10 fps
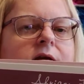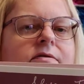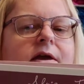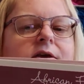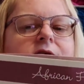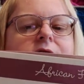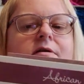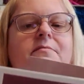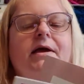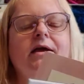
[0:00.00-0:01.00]
that you
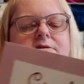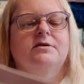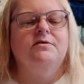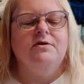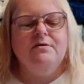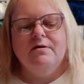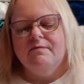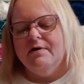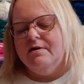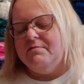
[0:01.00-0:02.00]
can make, so you
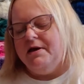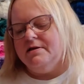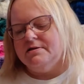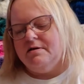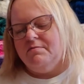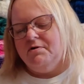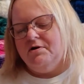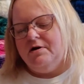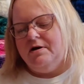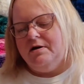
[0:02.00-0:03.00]
can really make some
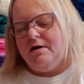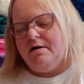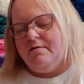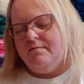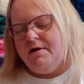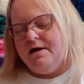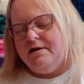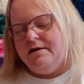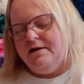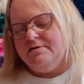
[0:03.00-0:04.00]
good,
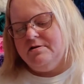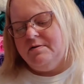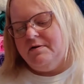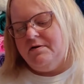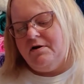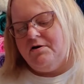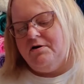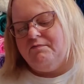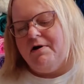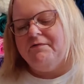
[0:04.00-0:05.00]
and these are
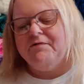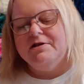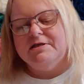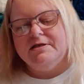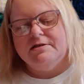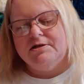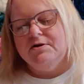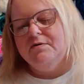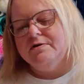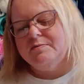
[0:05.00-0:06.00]
good references
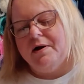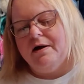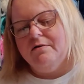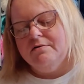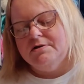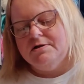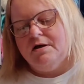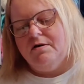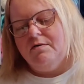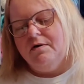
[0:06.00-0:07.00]
too as well.
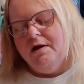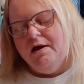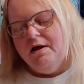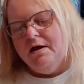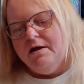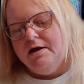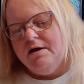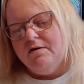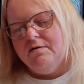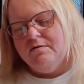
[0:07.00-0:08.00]
So,
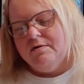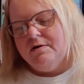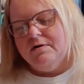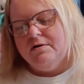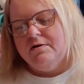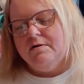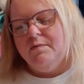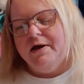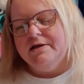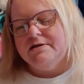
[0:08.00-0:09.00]
good
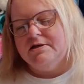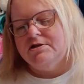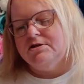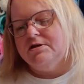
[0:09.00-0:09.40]
ways to